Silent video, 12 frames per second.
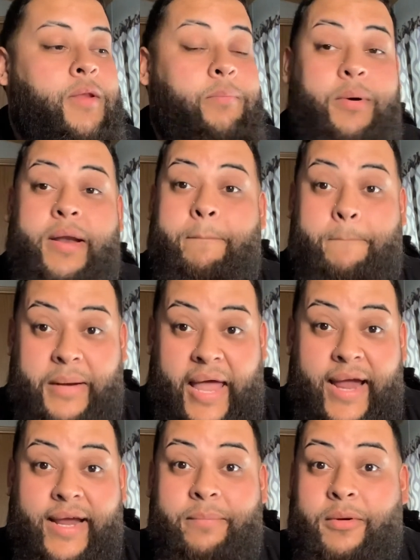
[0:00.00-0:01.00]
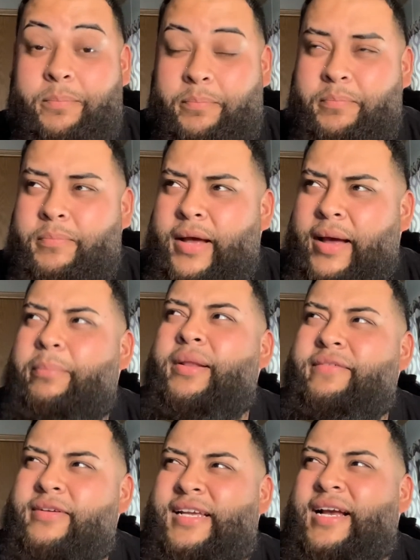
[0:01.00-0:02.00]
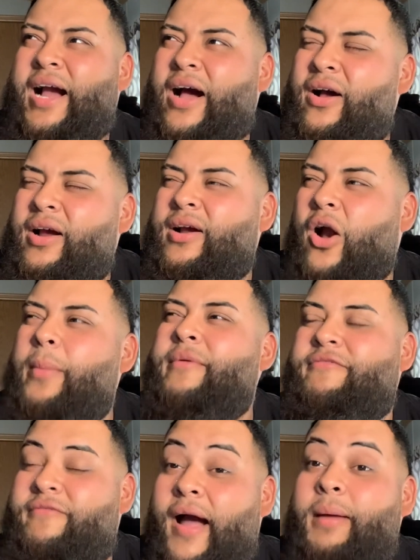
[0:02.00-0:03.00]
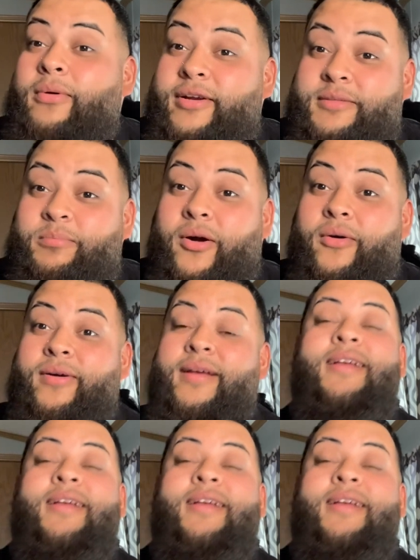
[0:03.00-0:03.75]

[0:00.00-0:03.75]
but in black, and I believe it was like carbon fibers, bro.